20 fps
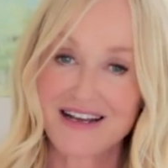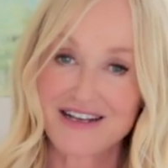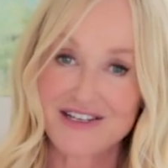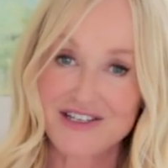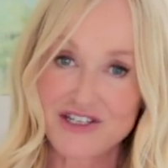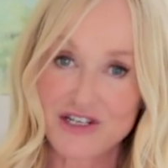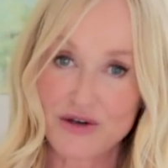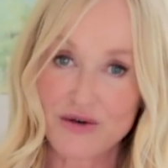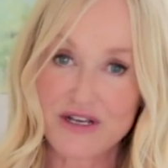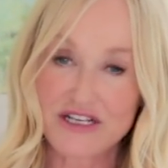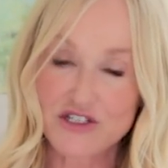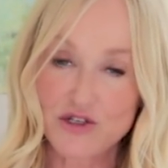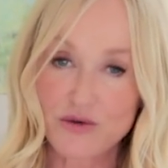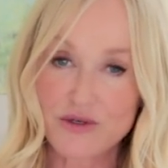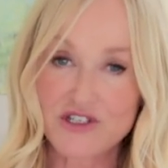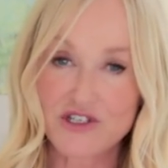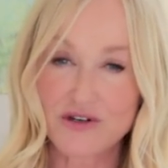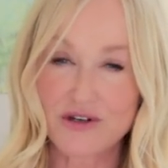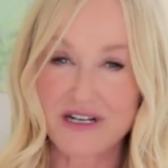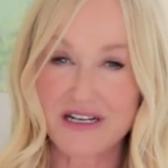So it's
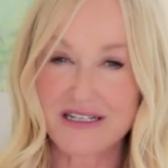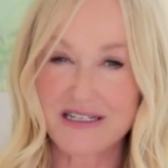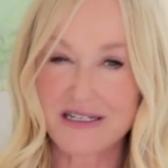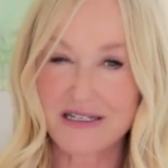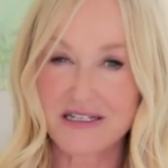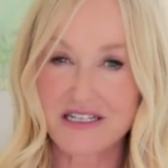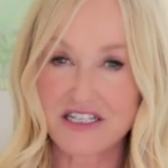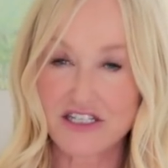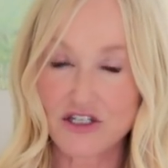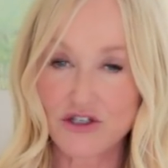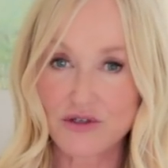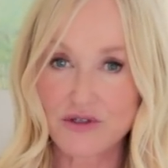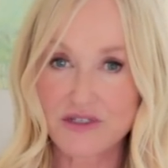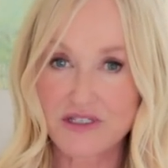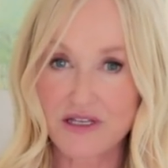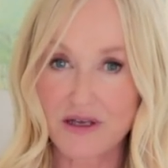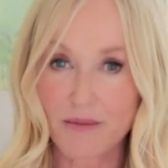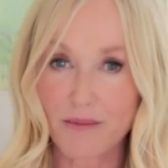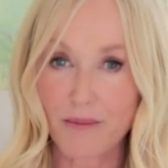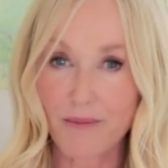always a good idea to
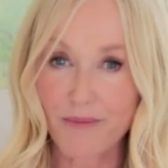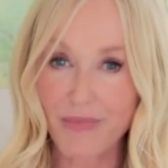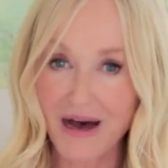use them.